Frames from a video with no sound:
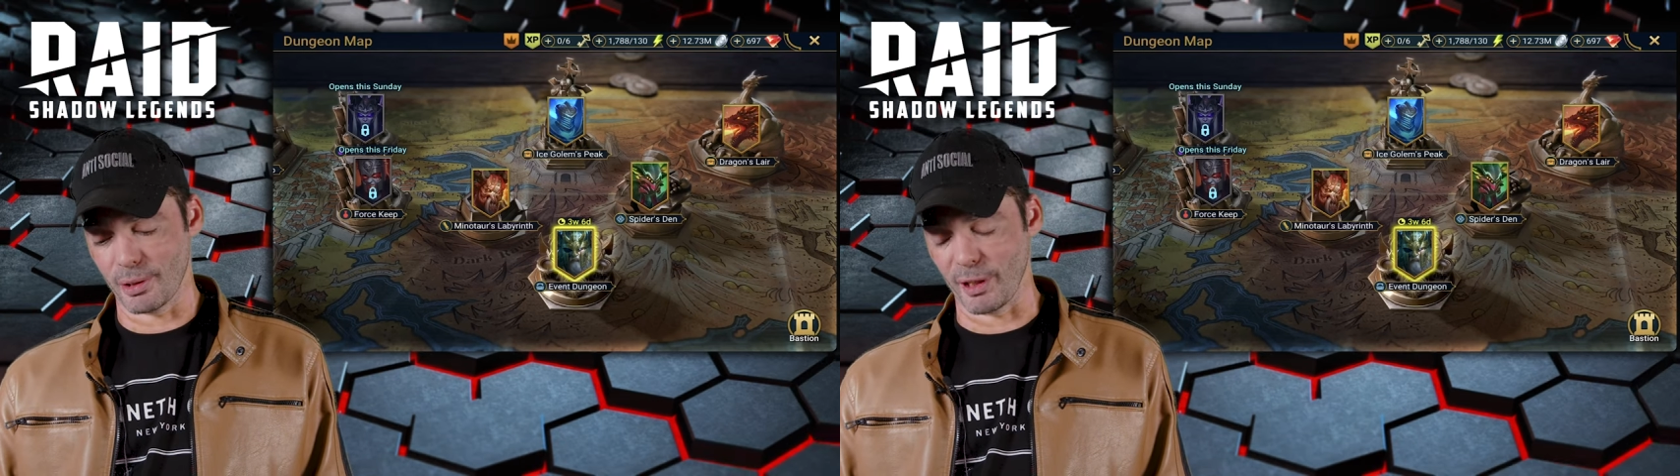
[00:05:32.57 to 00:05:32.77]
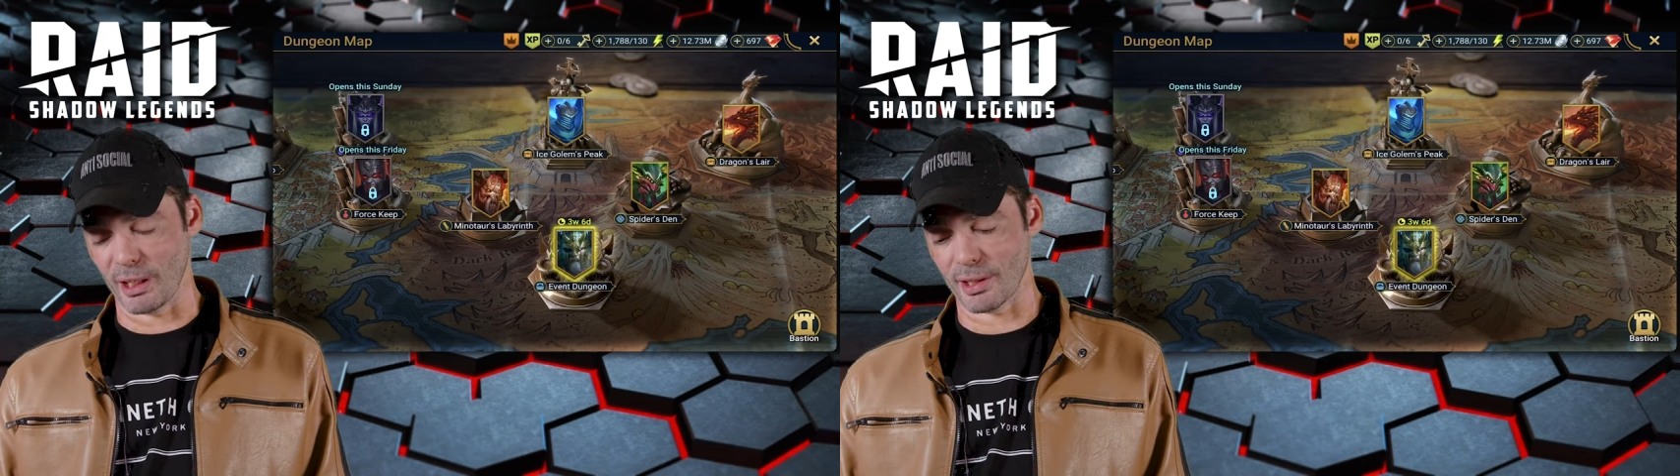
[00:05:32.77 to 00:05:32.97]

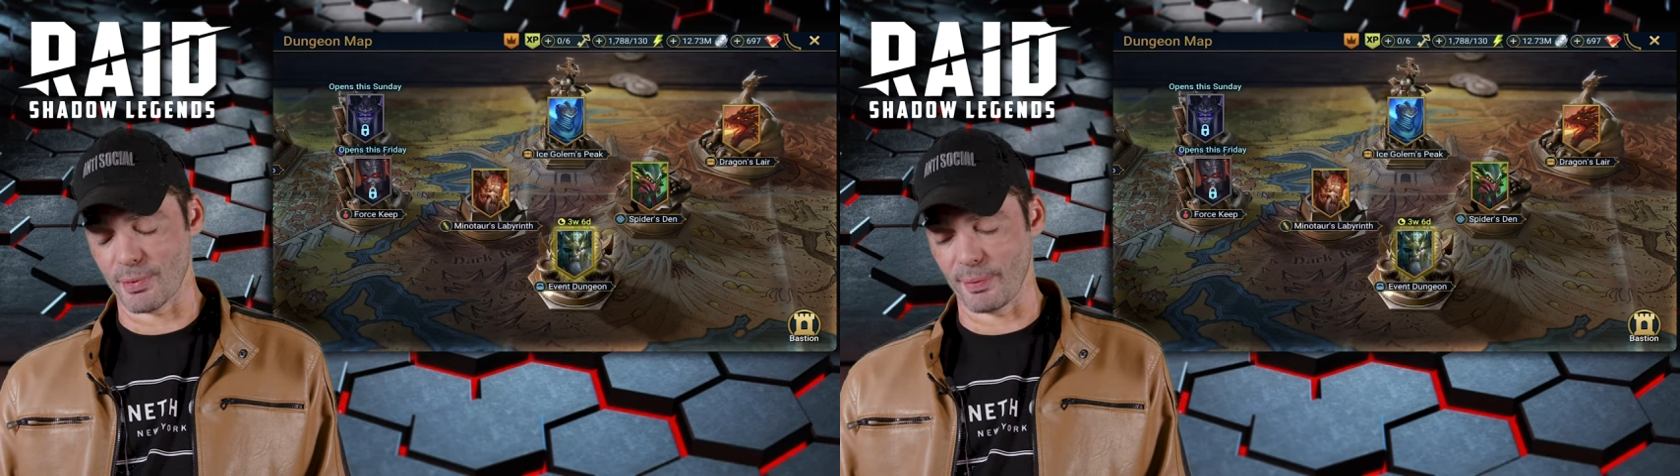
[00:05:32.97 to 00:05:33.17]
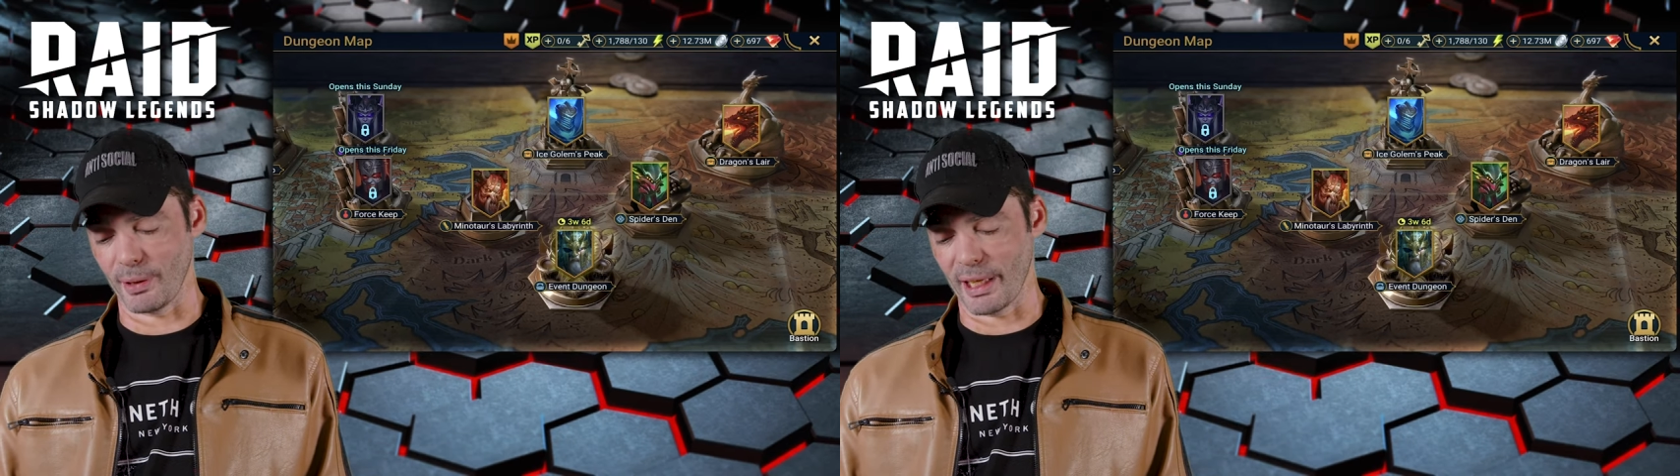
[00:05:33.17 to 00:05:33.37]
to be
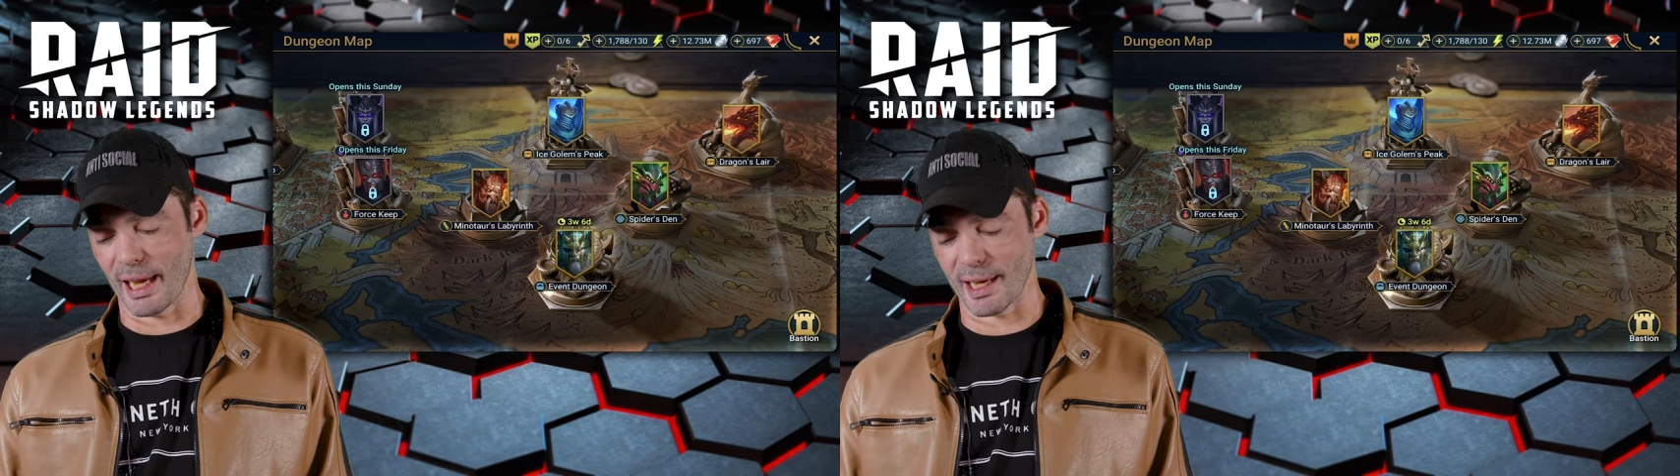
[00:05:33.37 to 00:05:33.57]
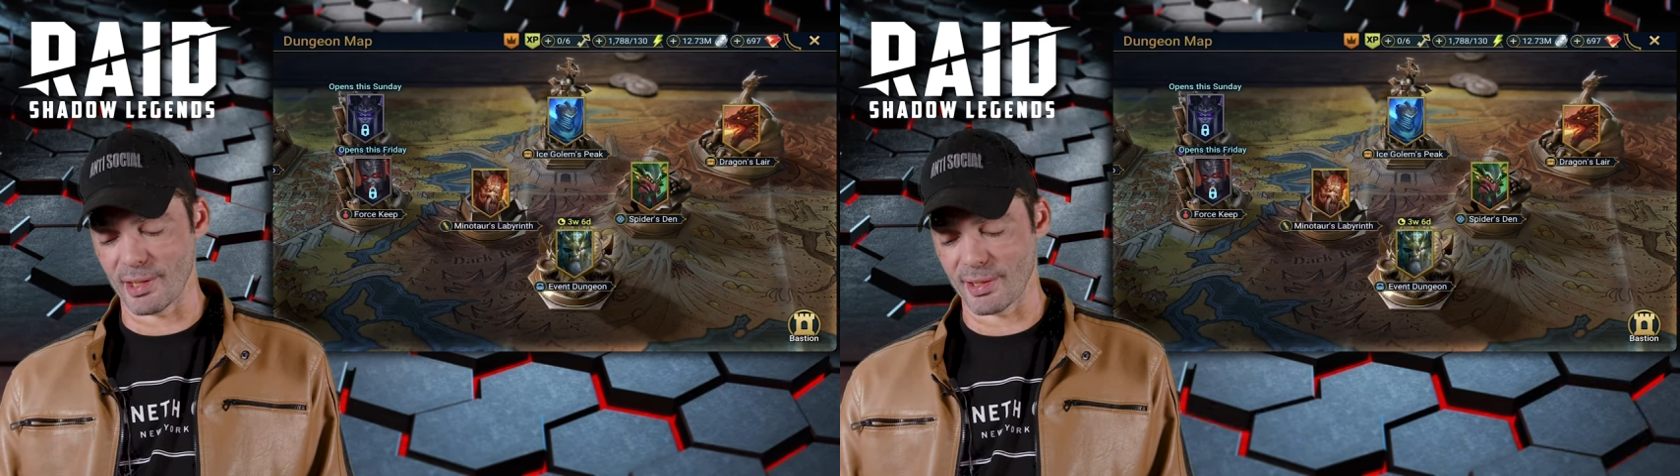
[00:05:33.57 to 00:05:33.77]
honest with you
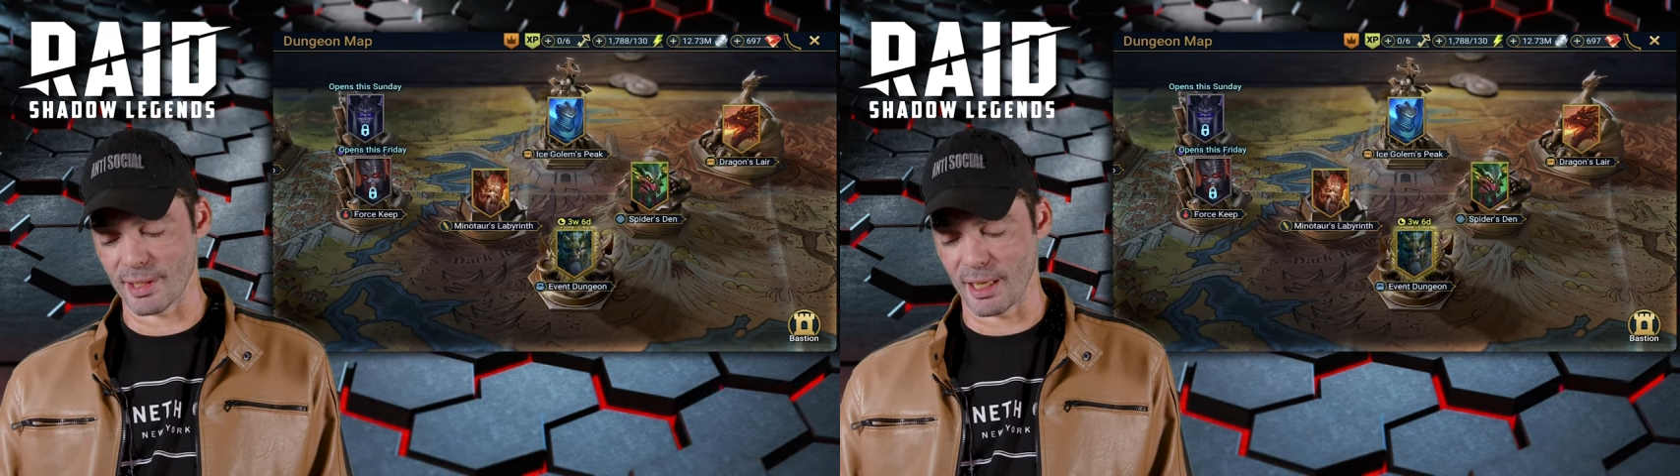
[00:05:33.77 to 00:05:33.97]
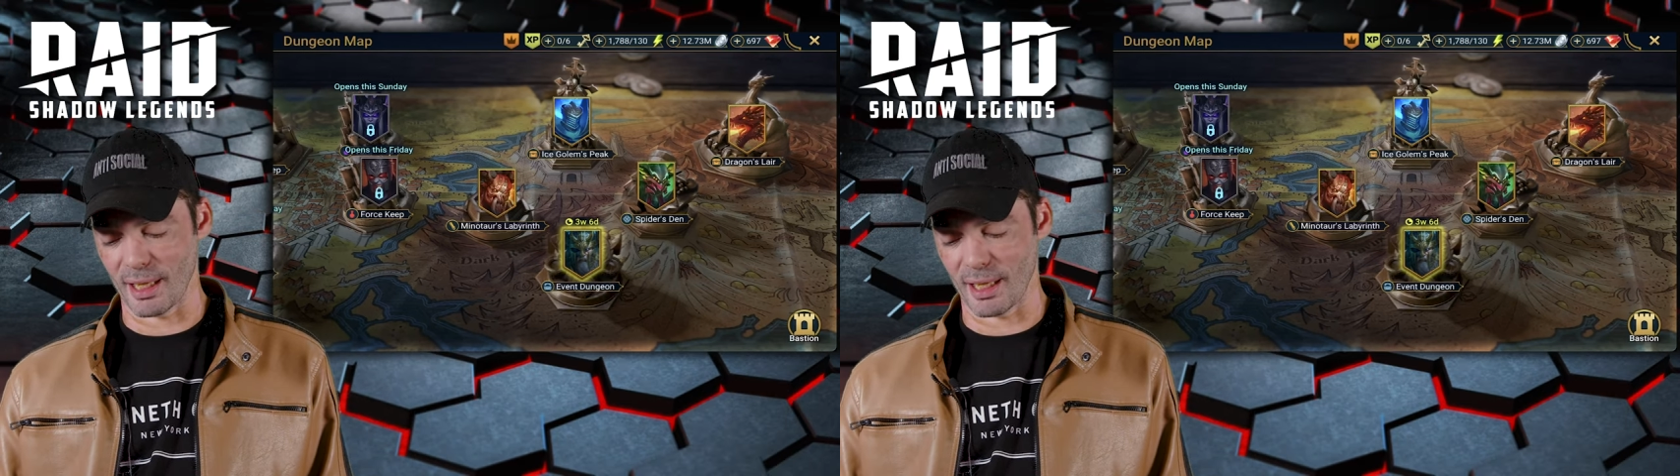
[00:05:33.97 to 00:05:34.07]
guys,